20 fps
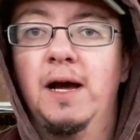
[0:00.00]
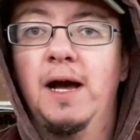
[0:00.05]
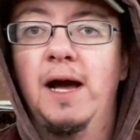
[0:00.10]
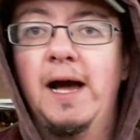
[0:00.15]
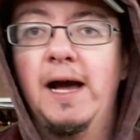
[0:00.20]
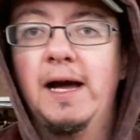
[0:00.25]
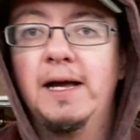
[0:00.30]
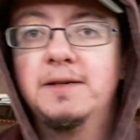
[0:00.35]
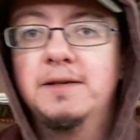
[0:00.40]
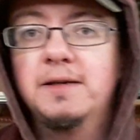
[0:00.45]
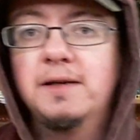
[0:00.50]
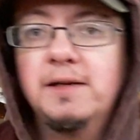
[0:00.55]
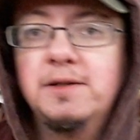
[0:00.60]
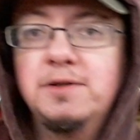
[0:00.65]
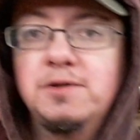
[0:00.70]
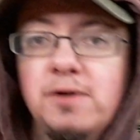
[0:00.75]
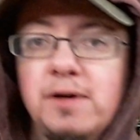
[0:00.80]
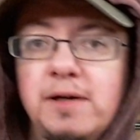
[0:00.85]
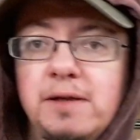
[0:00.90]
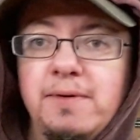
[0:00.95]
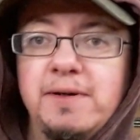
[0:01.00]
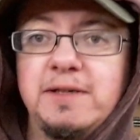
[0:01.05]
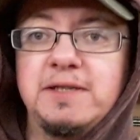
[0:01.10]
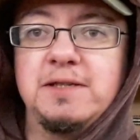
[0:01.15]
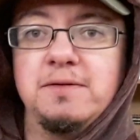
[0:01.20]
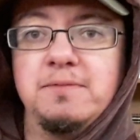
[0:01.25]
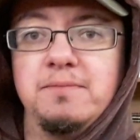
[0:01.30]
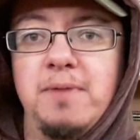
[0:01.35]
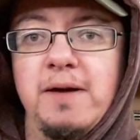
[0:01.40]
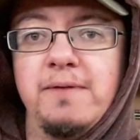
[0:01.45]
and enjoy the
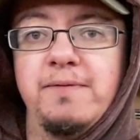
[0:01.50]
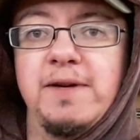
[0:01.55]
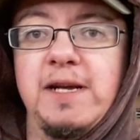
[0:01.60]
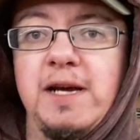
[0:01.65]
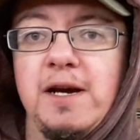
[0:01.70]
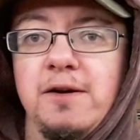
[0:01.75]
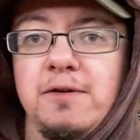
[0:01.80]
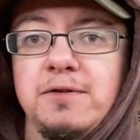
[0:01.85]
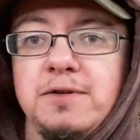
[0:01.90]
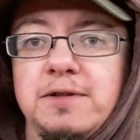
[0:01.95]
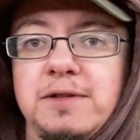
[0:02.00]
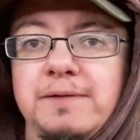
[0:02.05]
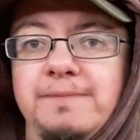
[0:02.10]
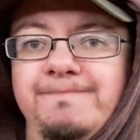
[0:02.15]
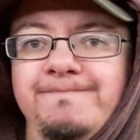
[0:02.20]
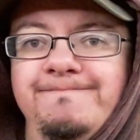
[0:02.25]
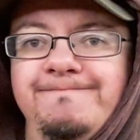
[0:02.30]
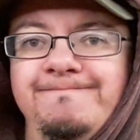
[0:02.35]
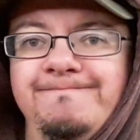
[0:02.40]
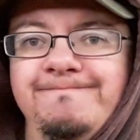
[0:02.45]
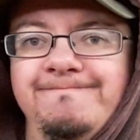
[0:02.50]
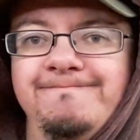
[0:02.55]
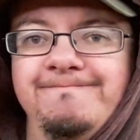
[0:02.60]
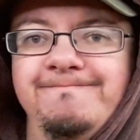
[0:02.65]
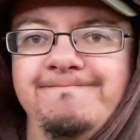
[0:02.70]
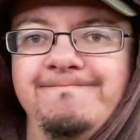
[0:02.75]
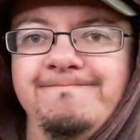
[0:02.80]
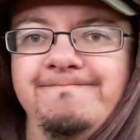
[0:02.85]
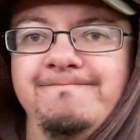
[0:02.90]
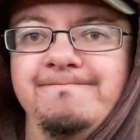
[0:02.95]
rest of my videos.
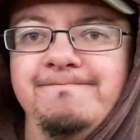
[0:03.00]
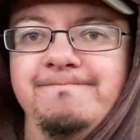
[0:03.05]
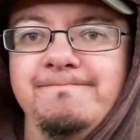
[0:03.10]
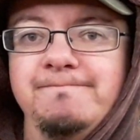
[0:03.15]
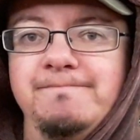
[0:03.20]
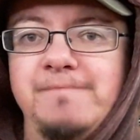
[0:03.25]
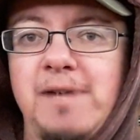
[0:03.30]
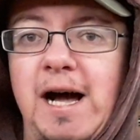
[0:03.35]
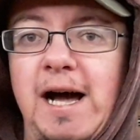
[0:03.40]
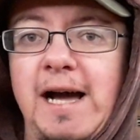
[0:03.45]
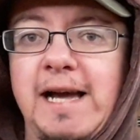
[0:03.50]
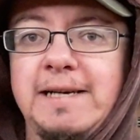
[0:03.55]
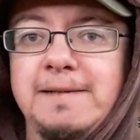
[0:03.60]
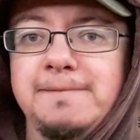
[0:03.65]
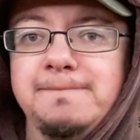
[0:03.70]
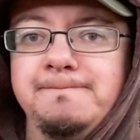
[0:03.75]
Bye!